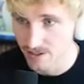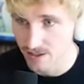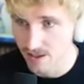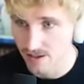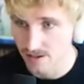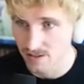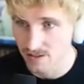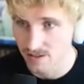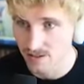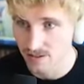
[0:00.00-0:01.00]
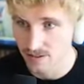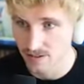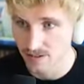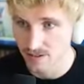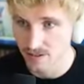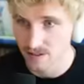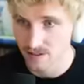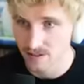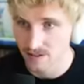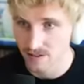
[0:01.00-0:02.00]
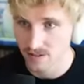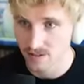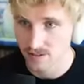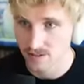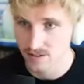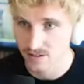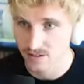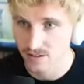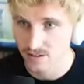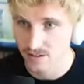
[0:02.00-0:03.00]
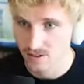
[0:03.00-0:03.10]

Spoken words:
No one is speaking in this clip.